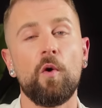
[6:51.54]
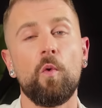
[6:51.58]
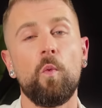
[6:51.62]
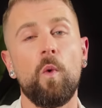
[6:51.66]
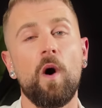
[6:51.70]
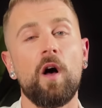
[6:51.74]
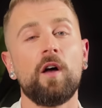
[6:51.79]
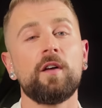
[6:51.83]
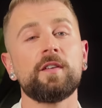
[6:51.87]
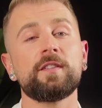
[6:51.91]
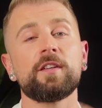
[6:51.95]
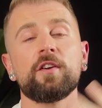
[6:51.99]
the
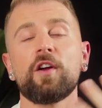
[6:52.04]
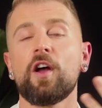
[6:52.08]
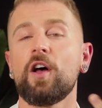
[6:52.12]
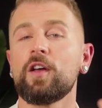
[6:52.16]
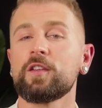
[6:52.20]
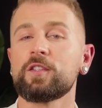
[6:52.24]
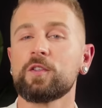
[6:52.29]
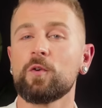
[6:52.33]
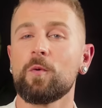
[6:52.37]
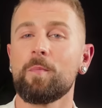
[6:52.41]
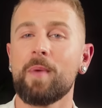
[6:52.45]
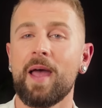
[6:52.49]
walls are
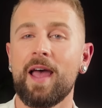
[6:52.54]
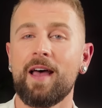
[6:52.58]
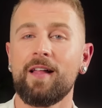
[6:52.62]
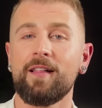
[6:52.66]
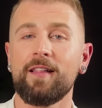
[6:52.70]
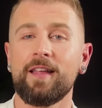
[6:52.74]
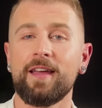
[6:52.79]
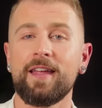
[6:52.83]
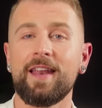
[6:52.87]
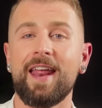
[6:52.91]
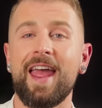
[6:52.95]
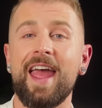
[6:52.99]
also a
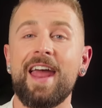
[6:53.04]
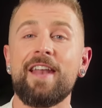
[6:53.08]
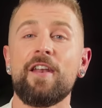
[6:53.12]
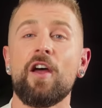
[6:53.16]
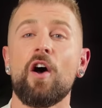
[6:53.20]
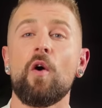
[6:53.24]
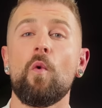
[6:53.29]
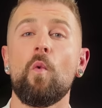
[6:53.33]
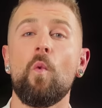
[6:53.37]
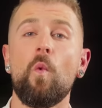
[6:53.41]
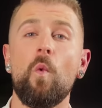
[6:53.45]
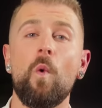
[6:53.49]
palette,
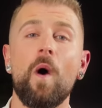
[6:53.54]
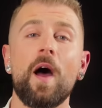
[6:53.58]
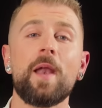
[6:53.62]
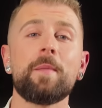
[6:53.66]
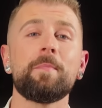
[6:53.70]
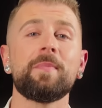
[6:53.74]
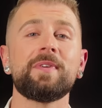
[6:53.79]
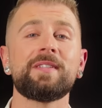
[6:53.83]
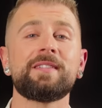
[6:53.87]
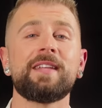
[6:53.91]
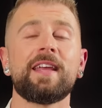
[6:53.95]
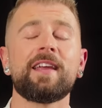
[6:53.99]
and
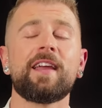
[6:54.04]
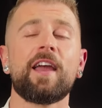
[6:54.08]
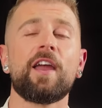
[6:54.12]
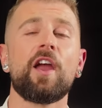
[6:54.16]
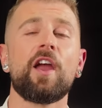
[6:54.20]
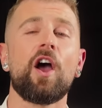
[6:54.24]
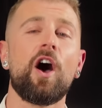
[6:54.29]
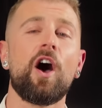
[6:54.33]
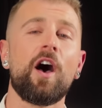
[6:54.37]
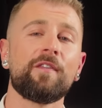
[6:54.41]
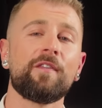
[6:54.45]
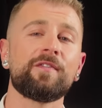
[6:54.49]
one mistake
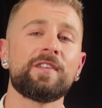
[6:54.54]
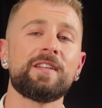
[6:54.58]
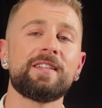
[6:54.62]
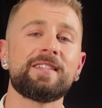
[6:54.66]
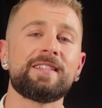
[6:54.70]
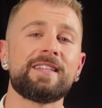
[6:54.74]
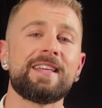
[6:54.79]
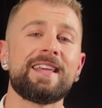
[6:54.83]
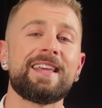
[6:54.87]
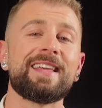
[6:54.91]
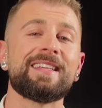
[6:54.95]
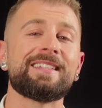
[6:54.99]
I often
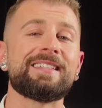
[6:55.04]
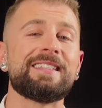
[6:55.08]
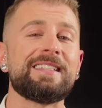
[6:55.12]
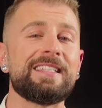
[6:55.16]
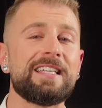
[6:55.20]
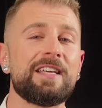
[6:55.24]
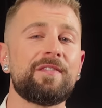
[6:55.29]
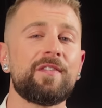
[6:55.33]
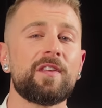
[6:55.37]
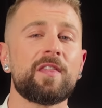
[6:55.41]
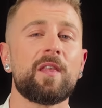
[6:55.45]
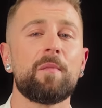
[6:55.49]
see is
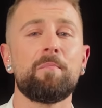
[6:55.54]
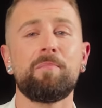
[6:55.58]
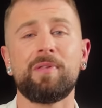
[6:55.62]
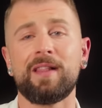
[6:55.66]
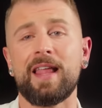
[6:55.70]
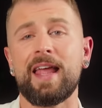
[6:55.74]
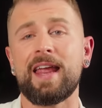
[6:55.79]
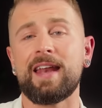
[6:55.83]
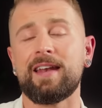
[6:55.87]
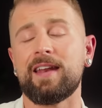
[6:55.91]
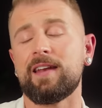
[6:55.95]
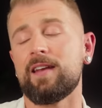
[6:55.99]
leaving them
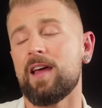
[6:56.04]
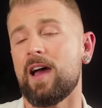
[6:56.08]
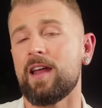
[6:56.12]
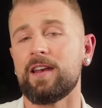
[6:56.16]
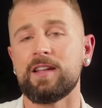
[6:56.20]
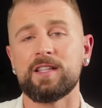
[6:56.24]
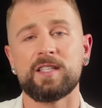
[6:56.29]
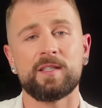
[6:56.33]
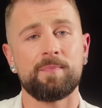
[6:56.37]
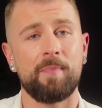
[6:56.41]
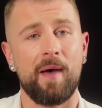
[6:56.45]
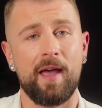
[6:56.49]
plain and
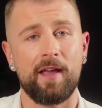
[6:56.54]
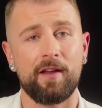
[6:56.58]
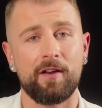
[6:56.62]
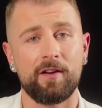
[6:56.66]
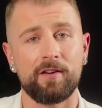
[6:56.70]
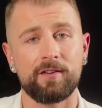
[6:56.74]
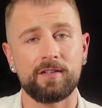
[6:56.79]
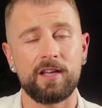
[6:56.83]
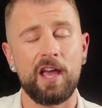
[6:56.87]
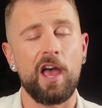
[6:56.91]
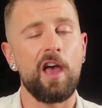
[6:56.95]
uninspired.